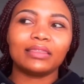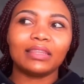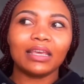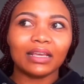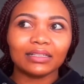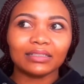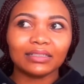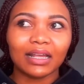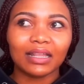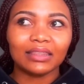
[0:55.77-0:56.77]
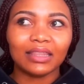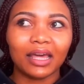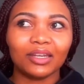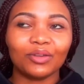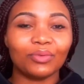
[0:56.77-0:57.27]
things
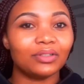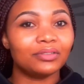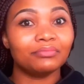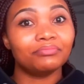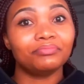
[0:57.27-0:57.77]
that will